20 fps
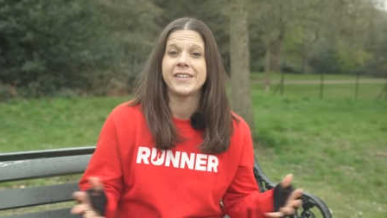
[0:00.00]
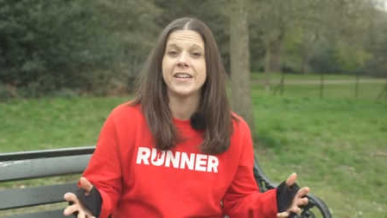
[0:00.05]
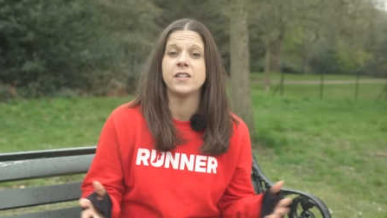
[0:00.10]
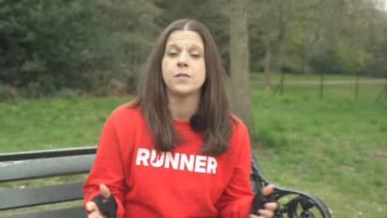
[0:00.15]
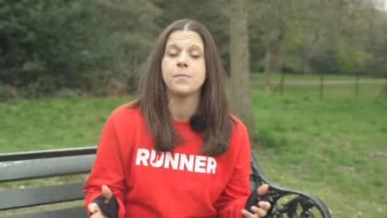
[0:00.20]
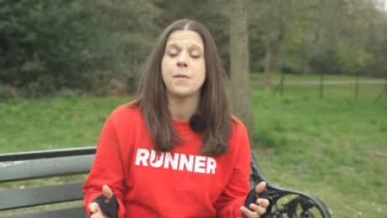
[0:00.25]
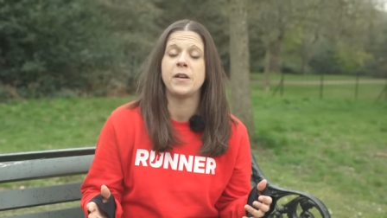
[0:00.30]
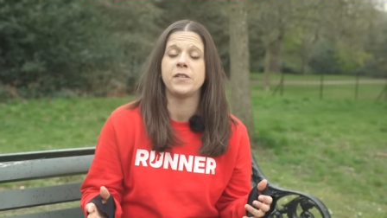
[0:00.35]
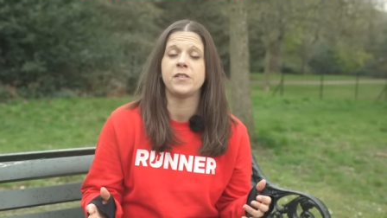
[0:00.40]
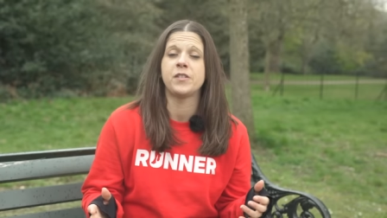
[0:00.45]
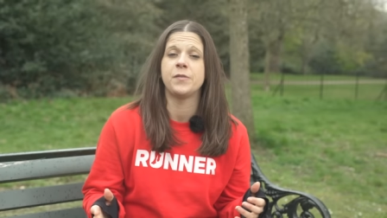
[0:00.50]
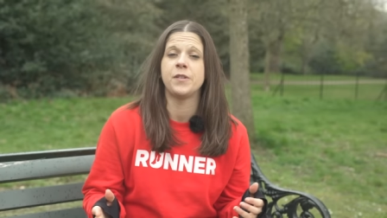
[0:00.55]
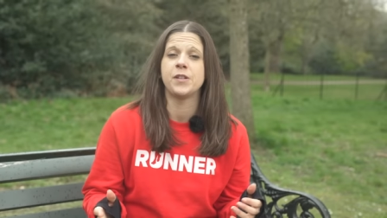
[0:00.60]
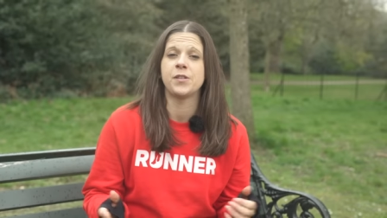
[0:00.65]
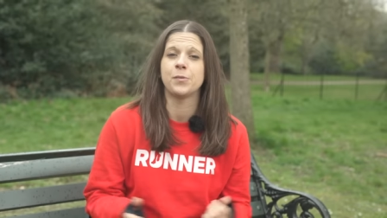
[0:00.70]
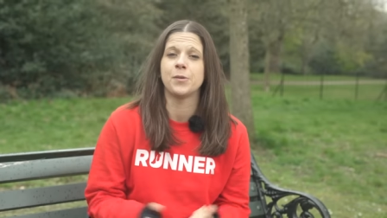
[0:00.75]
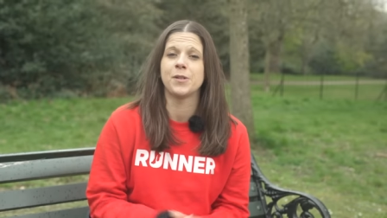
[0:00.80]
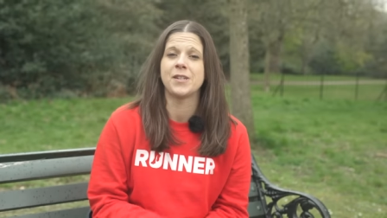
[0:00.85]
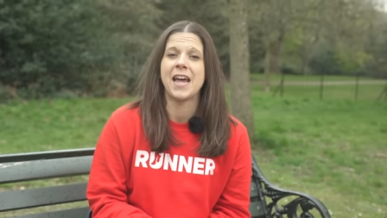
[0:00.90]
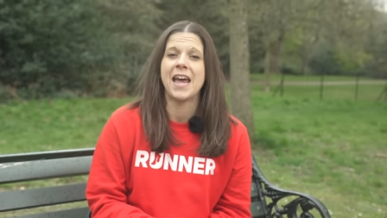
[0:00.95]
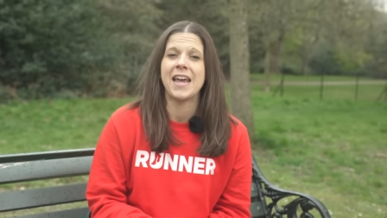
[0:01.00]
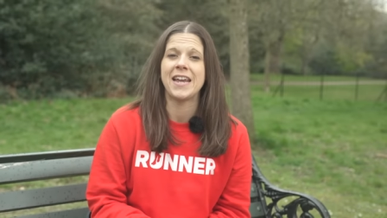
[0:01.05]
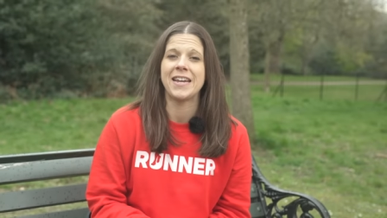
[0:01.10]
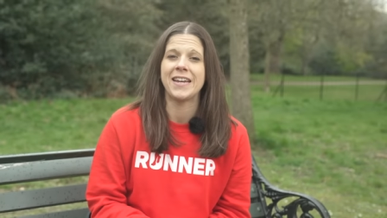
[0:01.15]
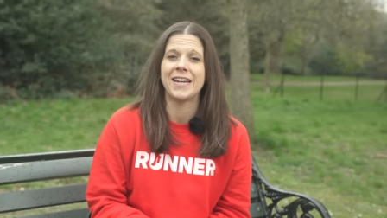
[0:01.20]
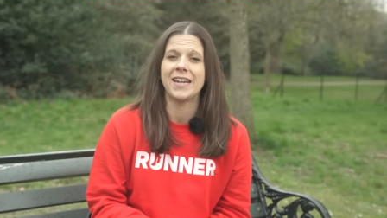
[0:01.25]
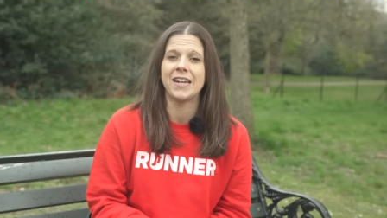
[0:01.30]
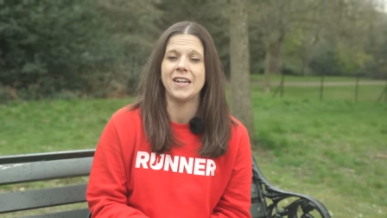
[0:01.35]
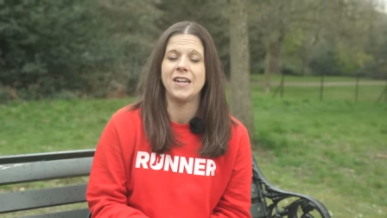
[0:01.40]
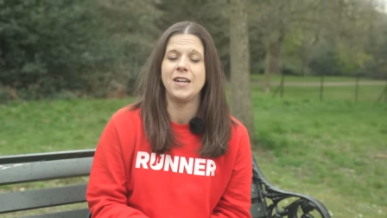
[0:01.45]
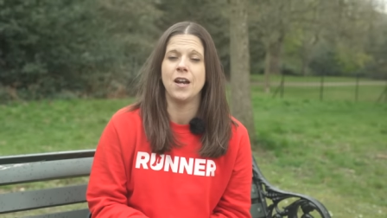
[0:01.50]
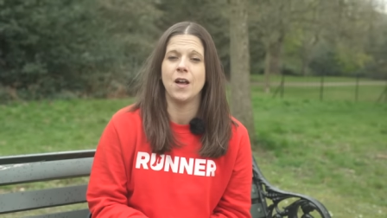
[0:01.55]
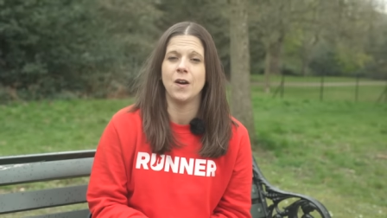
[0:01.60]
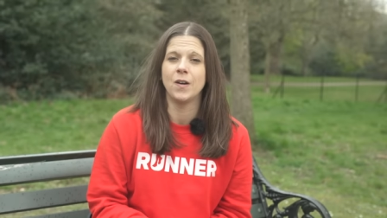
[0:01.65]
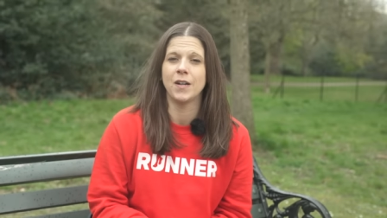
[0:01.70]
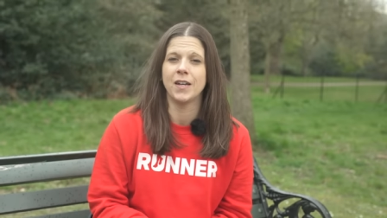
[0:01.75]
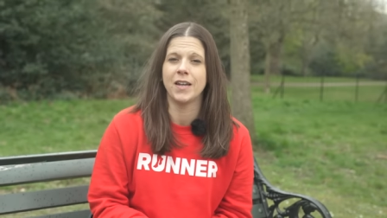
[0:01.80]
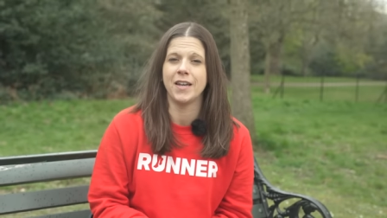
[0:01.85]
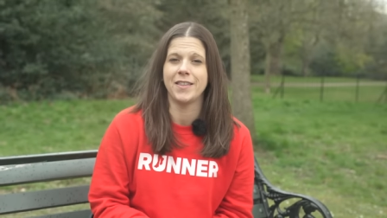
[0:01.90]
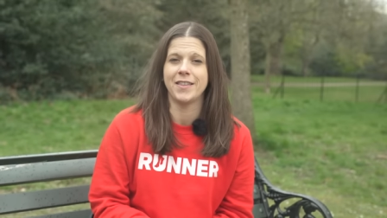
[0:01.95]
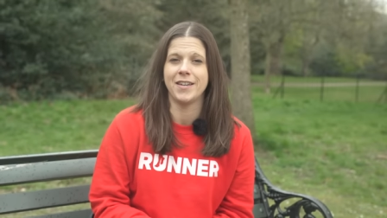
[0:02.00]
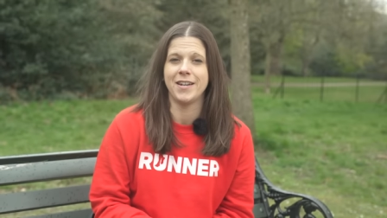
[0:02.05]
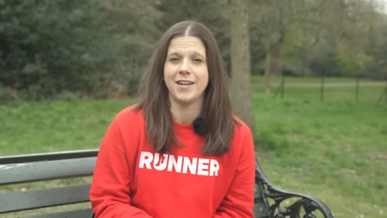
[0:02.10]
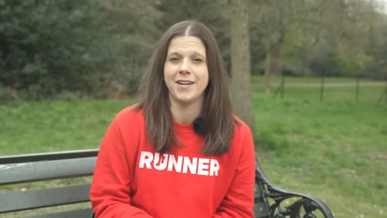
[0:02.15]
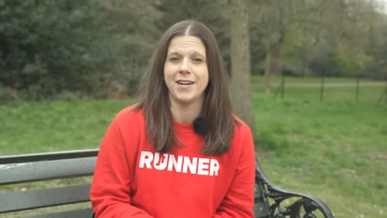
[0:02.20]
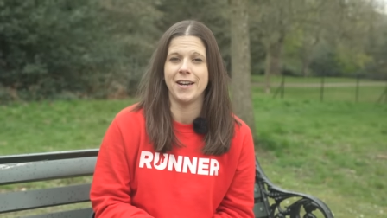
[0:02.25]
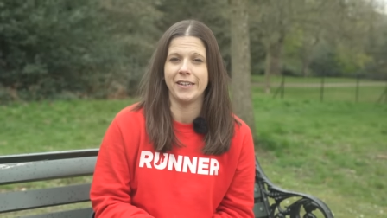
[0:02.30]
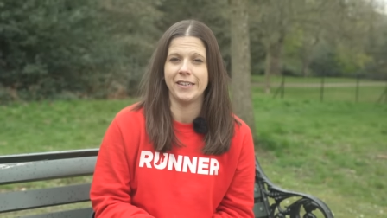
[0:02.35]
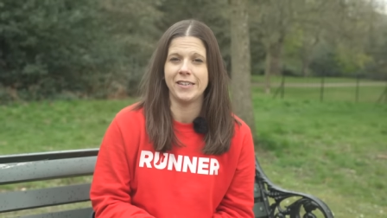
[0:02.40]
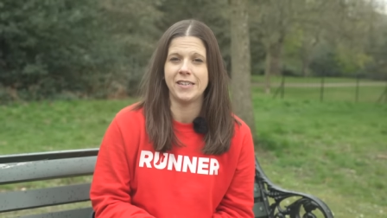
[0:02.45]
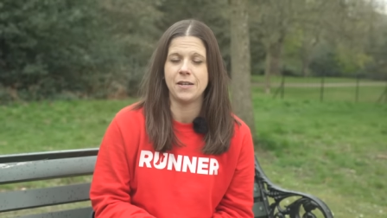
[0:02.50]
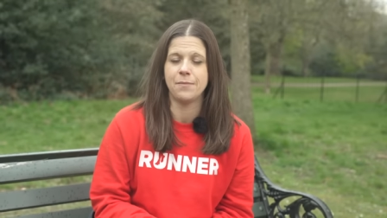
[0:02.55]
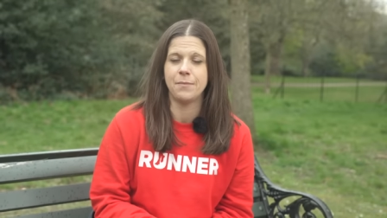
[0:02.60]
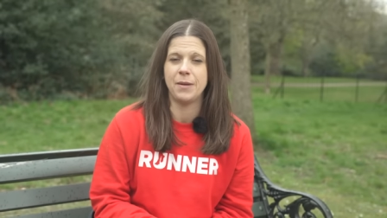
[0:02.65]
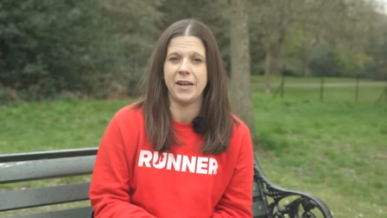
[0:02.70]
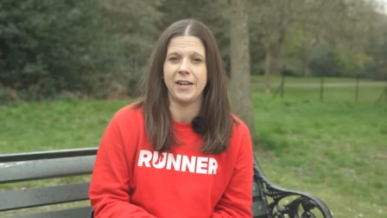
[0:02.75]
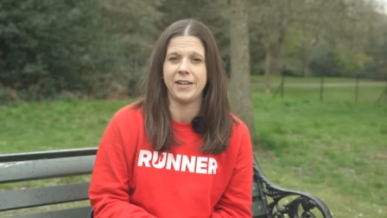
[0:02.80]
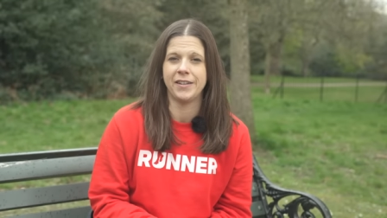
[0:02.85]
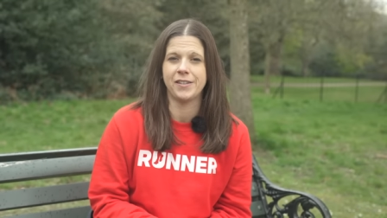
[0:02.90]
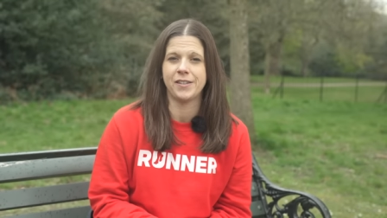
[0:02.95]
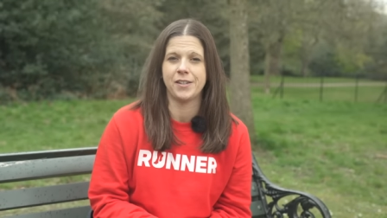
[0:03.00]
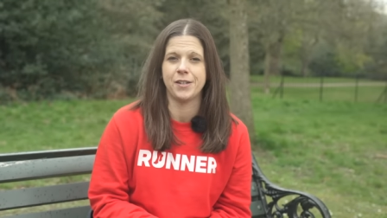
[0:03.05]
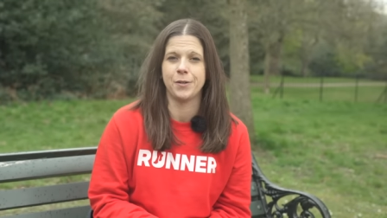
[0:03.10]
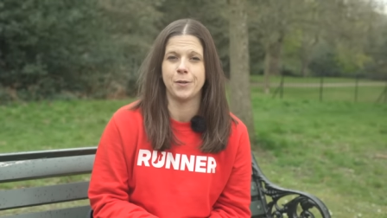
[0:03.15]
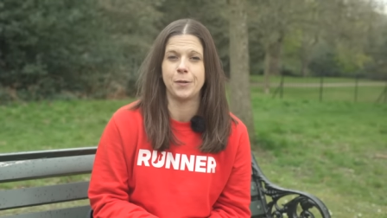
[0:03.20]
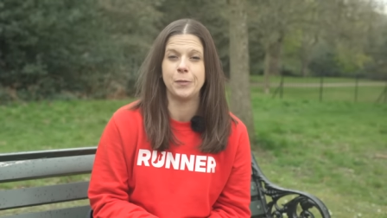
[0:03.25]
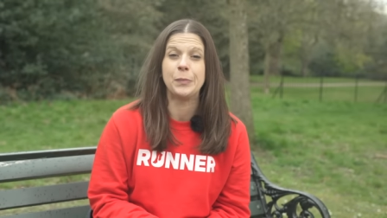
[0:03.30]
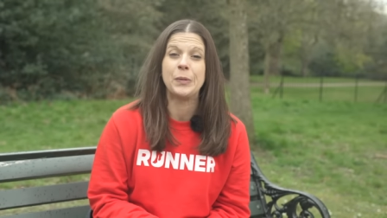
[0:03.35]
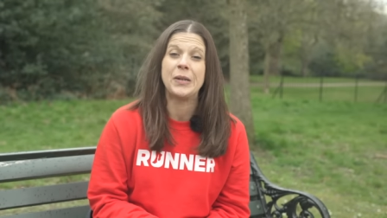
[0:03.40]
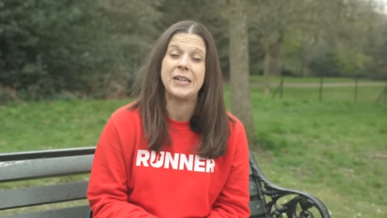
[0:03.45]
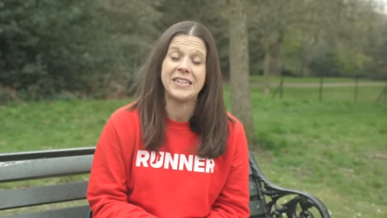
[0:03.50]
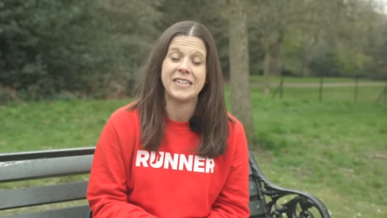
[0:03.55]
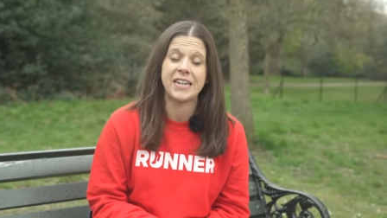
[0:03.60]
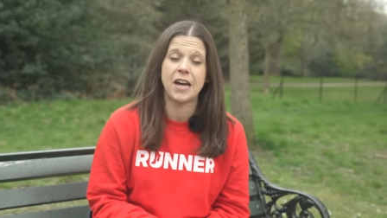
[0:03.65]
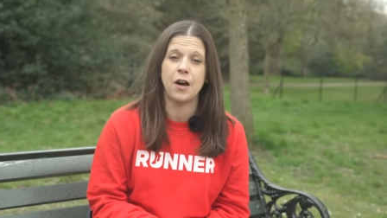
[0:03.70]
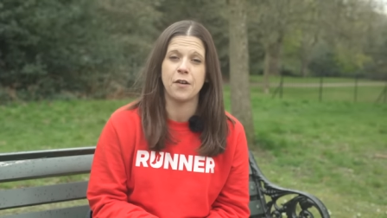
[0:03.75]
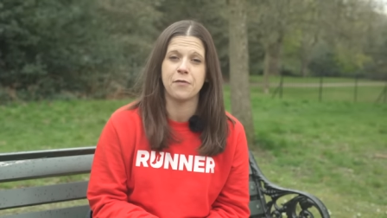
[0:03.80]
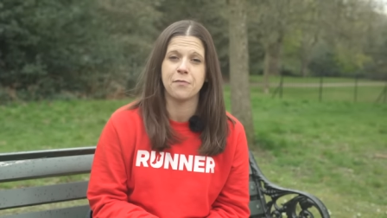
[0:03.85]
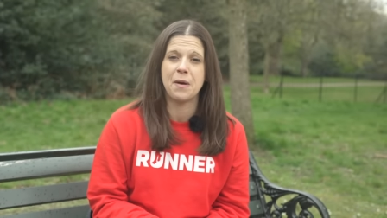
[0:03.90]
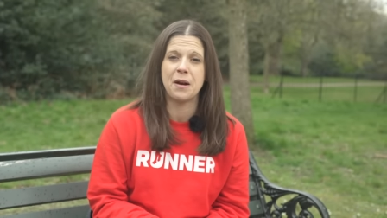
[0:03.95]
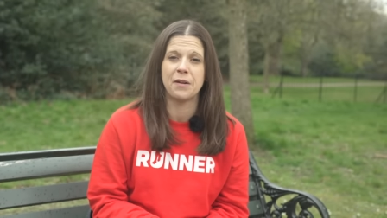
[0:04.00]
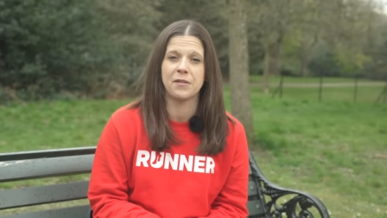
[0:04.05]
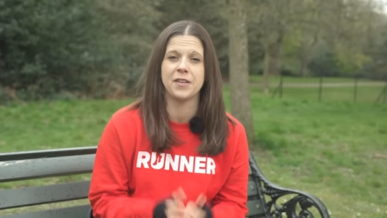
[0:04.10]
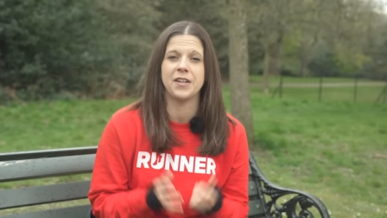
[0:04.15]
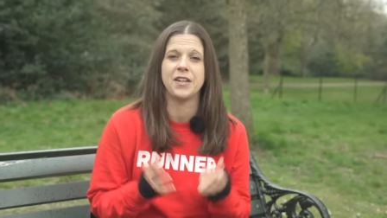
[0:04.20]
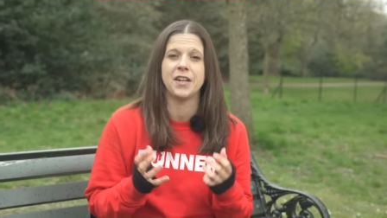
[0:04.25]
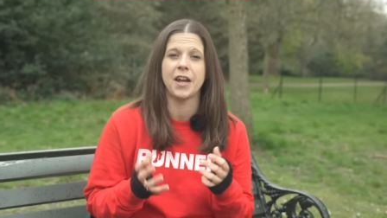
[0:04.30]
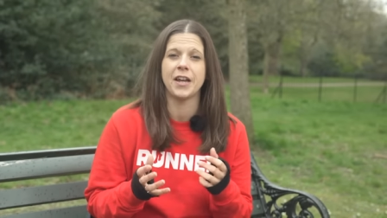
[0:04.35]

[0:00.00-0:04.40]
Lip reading: Since most of us will take longer than 90 minutes to complete a half marathon,